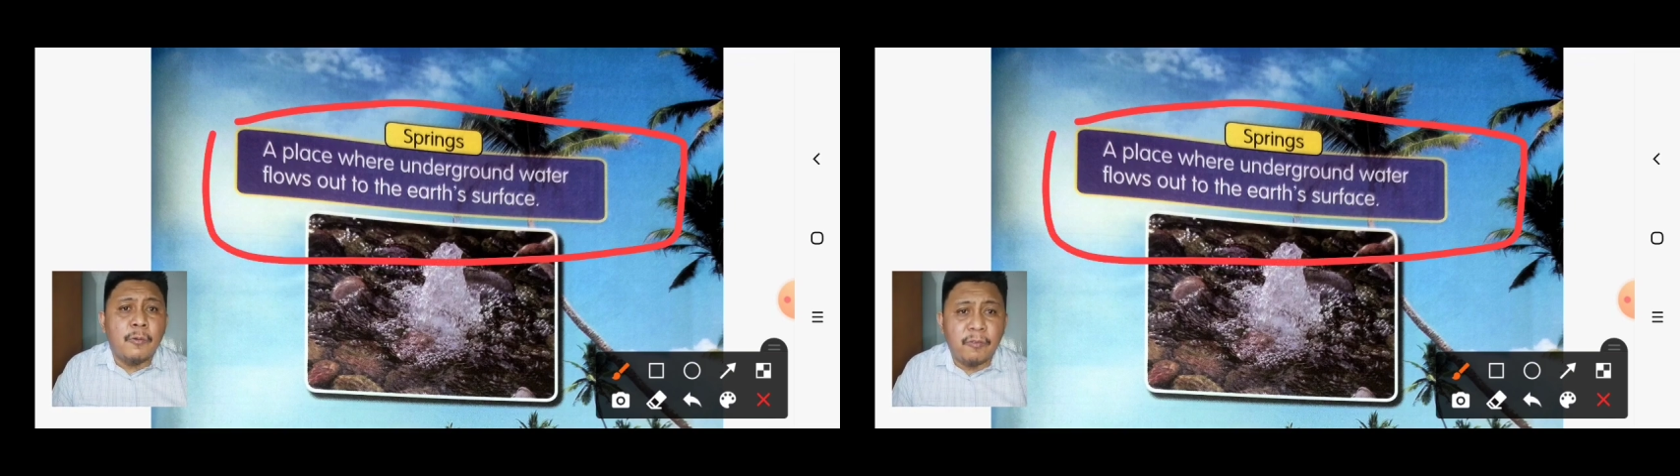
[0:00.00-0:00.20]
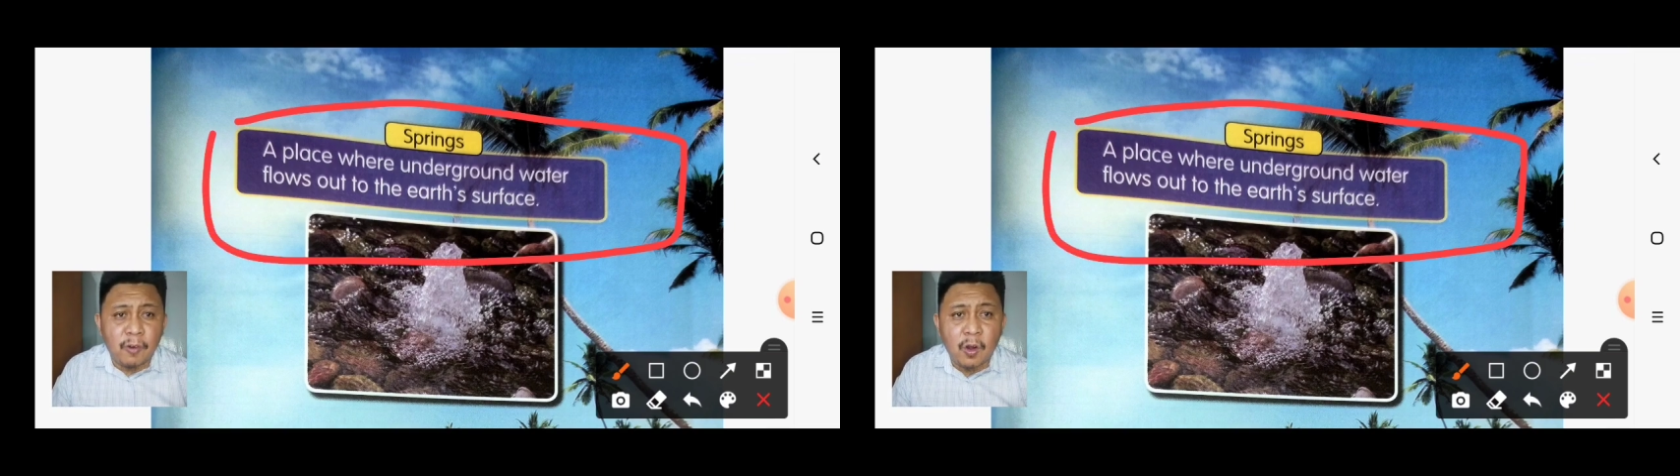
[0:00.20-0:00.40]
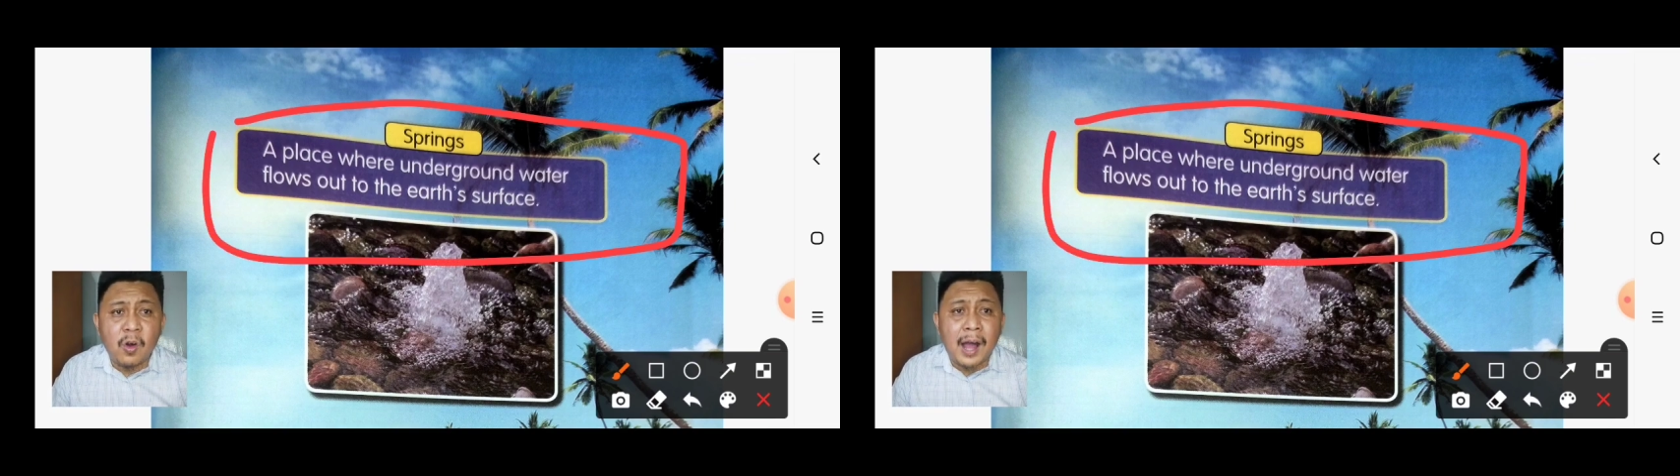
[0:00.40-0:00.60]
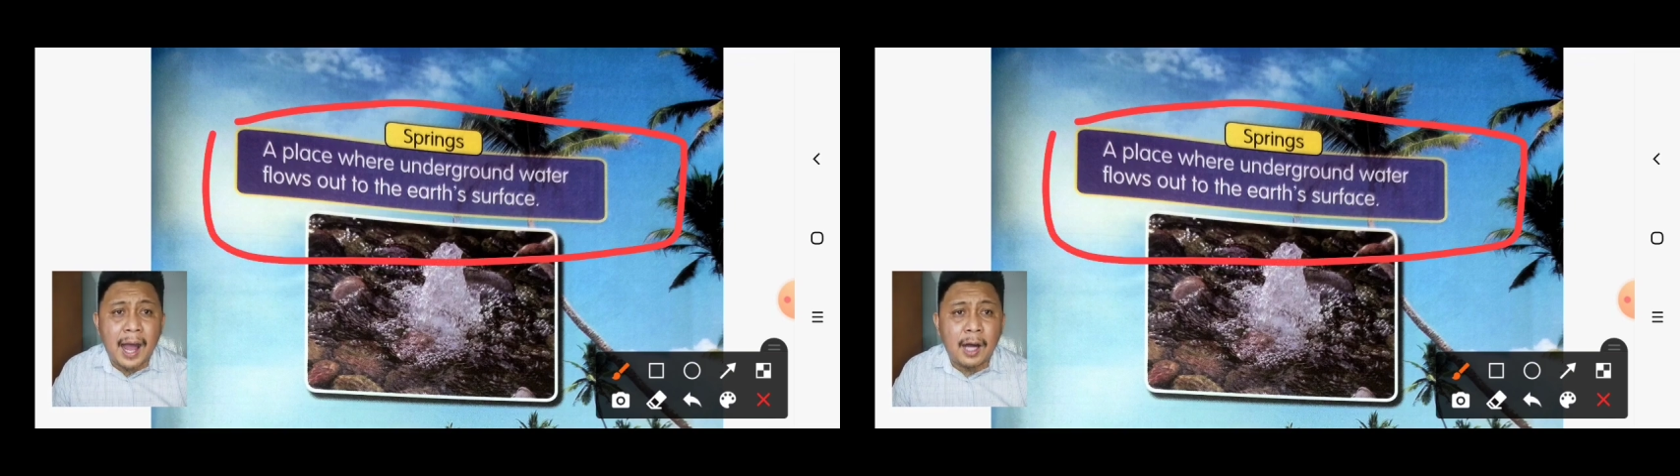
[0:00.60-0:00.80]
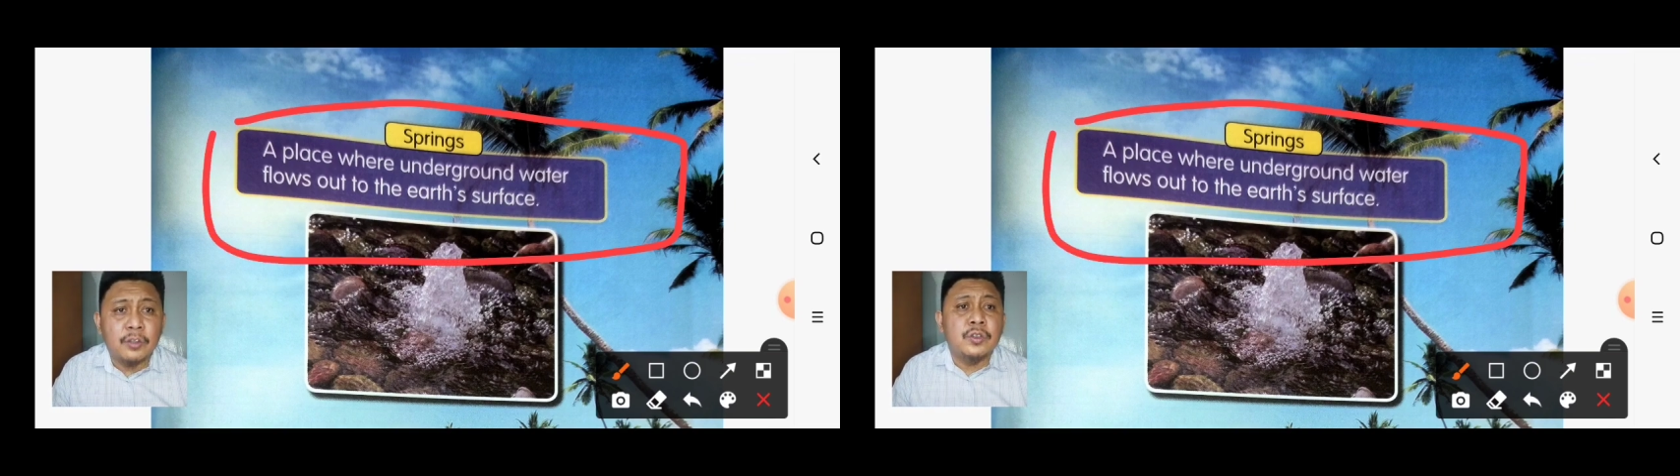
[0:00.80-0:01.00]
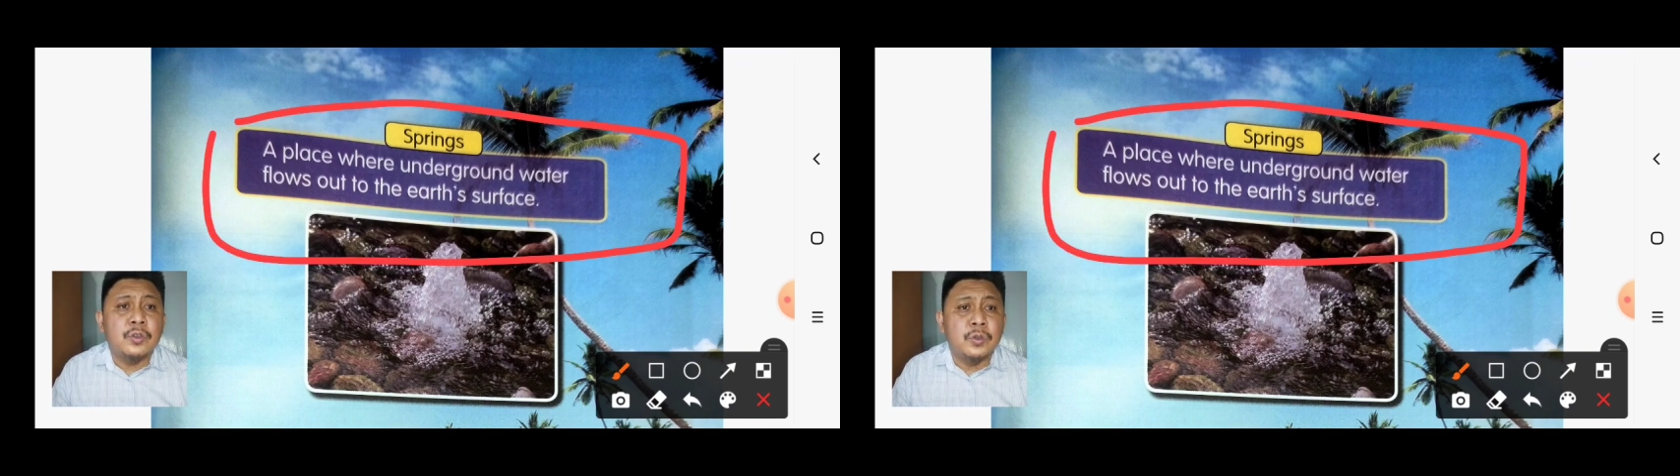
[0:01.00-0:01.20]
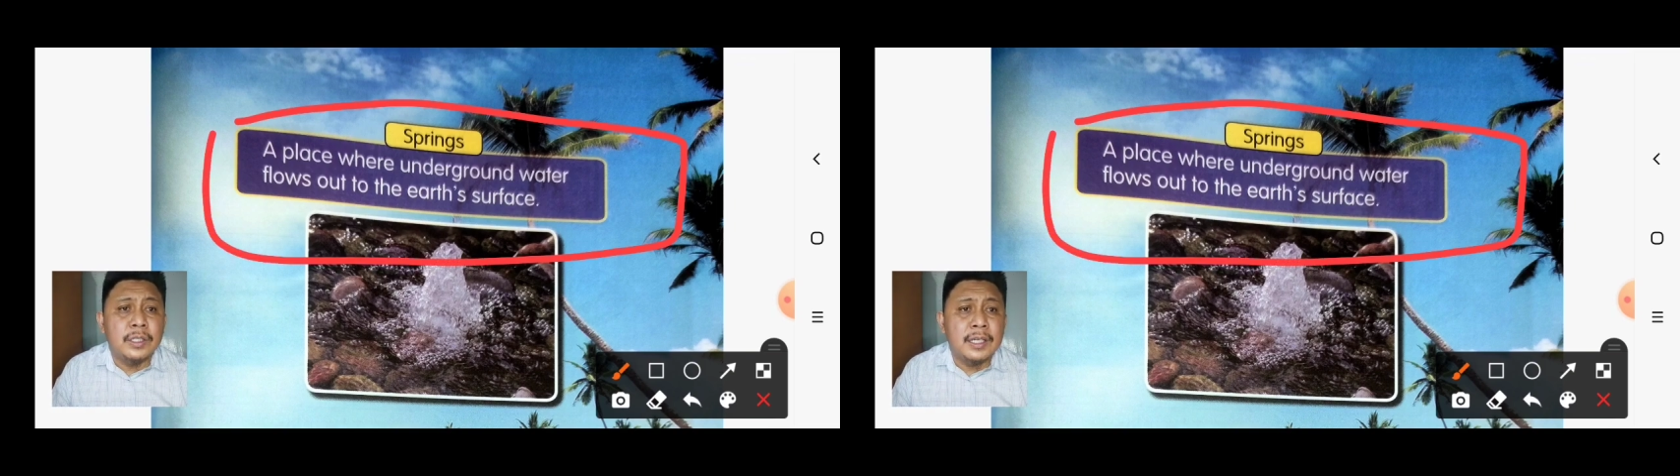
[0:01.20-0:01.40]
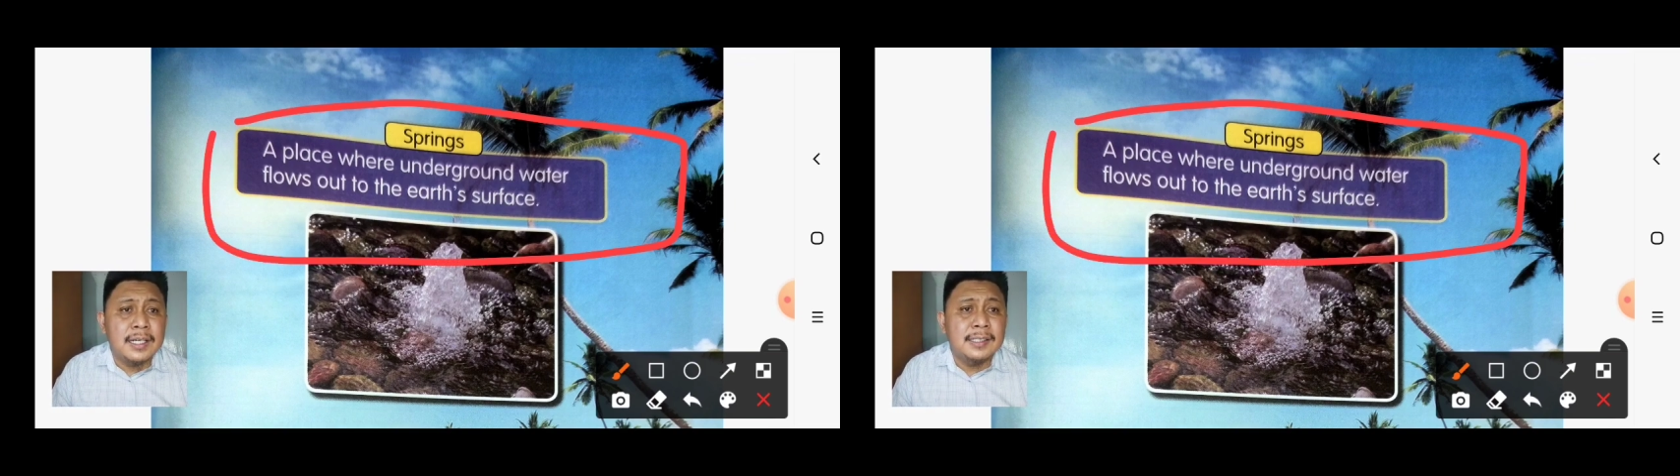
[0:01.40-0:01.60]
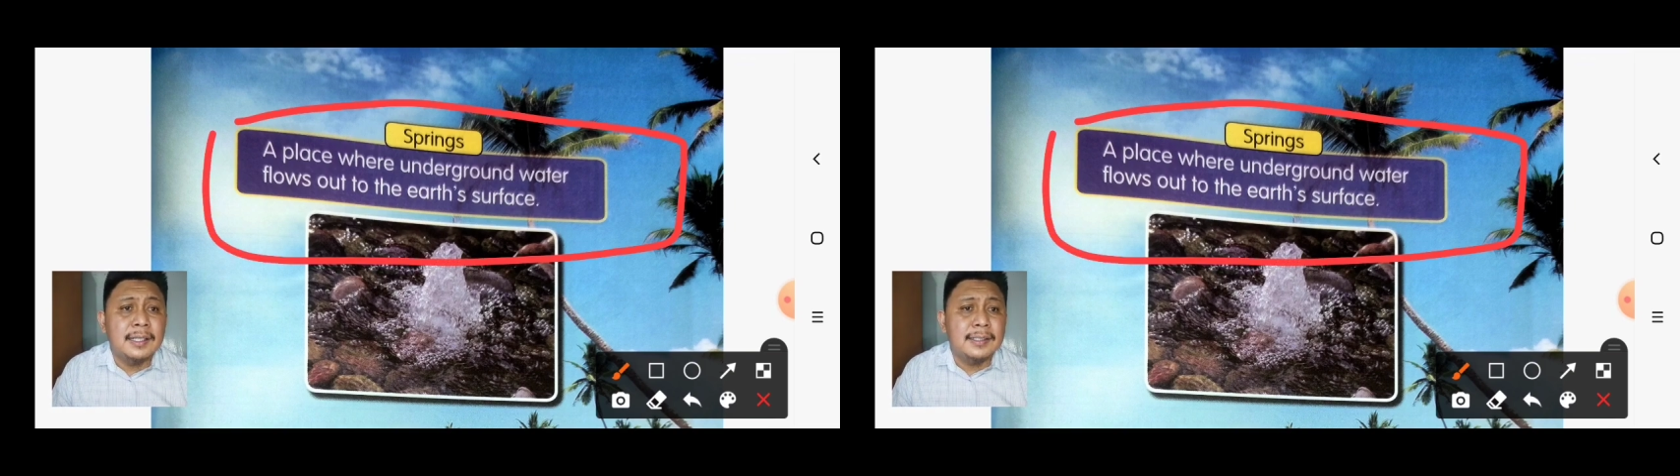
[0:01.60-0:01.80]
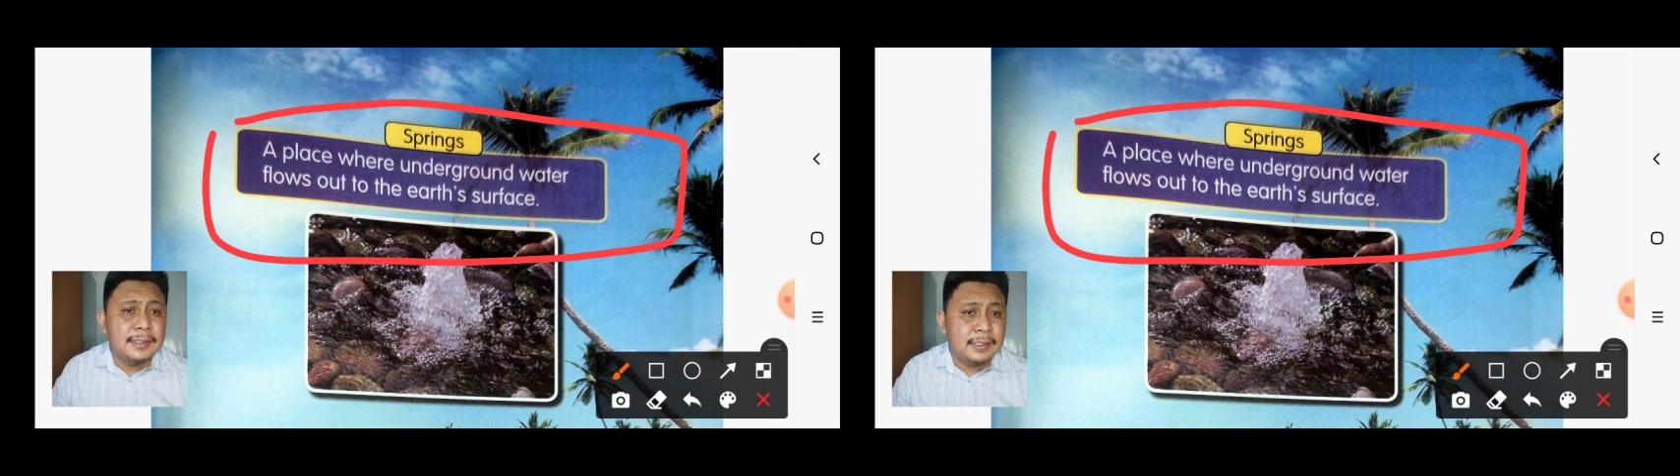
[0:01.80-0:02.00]
flow out to the
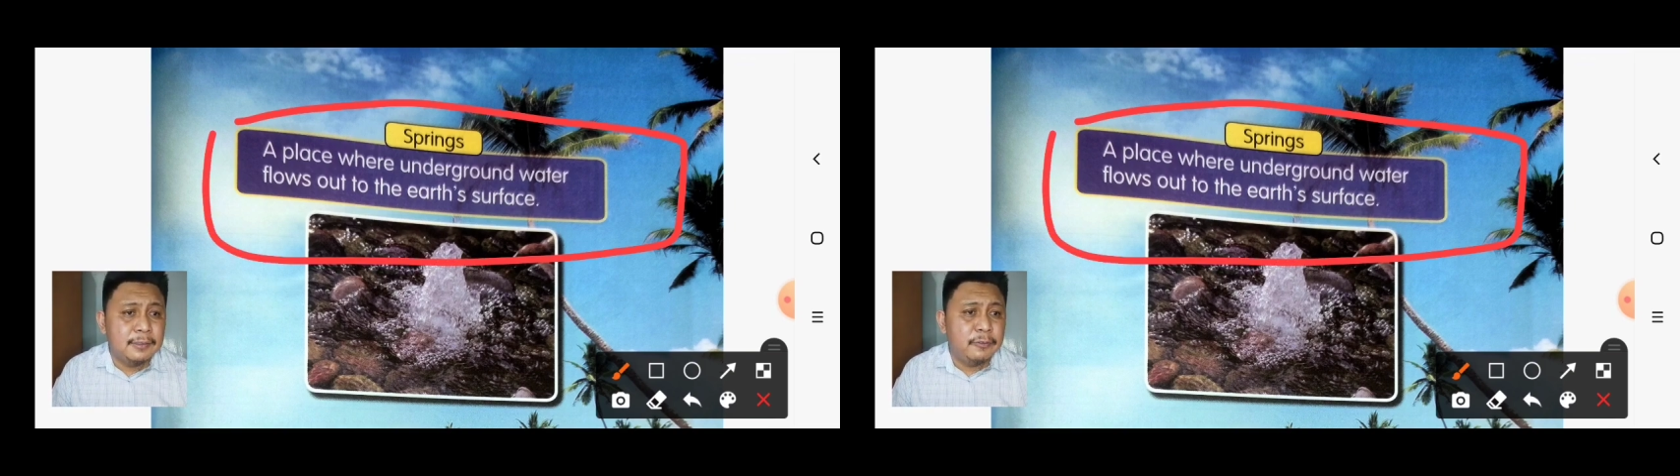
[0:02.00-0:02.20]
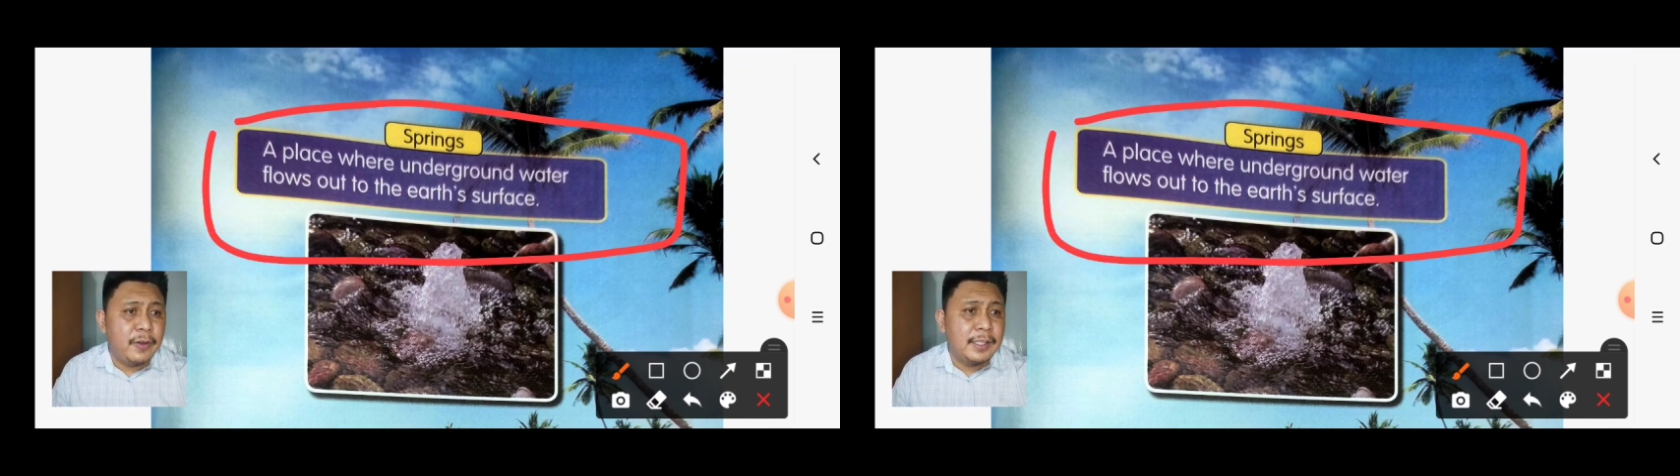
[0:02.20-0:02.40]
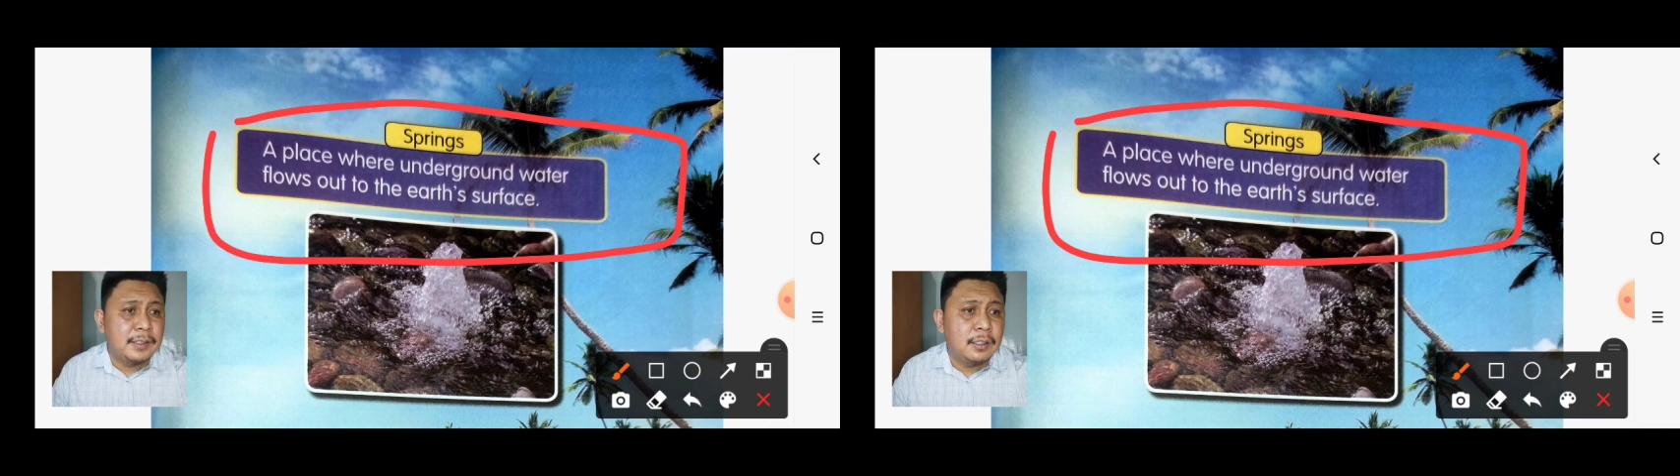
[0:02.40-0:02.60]
Earth's surface.